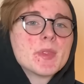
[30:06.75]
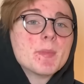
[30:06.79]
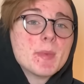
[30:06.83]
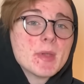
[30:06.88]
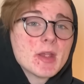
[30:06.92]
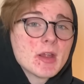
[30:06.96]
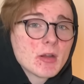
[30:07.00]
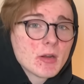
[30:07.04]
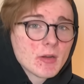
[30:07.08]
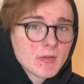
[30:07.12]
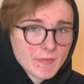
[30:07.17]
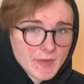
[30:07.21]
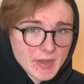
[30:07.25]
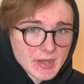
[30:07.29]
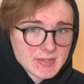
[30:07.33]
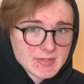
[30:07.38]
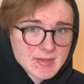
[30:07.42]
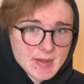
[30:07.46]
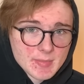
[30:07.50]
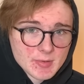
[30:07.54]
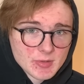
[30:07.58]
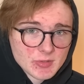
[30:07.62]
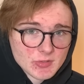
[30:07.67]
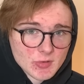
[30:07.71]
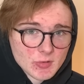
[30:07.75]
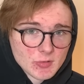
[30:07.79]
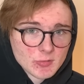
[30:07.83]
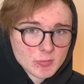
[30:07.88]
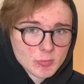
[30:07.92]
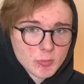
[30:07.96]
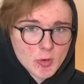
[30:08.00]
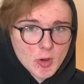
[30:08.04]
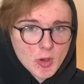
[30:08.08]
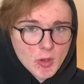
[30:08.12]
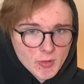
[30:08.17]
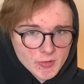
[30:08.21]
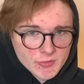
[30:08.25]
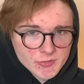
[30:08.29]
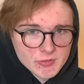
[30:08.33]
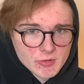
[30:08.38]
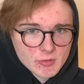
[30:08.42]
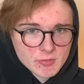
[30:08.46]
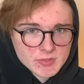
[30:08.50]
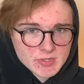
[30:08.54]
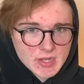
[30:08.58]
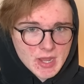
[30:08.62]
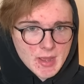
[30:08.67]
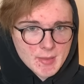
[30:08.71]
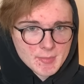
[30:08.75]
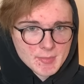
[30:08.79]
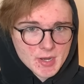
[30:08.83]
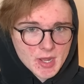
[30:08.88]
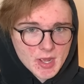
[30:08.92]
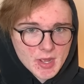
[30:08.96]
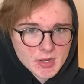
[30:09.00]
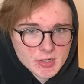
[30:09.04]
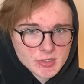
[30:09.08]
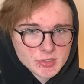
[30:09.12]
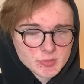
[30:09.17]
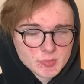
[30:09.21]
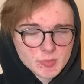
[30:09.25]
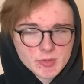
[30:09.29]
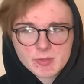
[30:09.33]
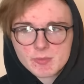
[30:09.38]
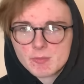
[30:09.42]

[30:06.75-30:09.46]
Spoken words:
bigger event episodes were also top-notch, with